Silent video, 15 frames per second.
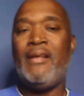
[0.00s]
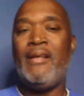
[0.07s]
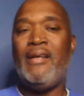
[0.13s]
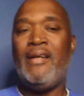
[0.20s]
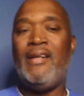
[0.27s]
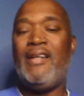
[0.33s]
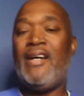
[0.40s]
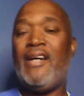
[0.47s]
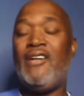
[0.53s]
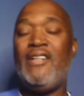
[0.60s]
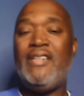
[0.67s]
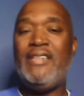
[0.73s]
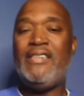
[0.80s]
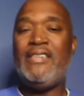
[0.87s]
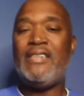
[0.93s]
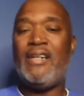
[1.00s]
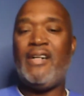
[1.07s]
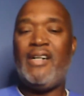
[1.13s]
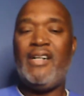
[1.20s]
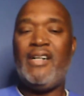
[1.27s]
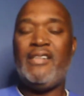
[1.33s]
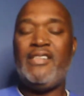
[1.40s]
And a lot of these
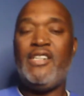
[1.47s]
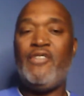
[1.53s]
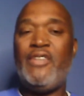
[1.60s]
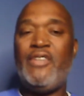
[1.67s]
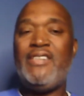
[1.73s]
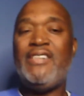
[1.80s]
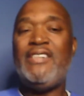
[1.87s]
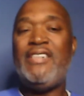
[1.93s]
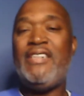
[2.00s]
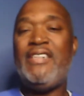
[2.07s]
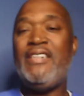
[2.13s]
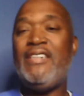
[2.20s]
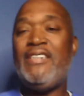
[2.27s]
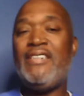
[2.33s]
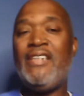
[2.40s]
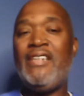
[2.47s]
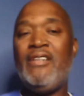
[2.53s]
Generation Zs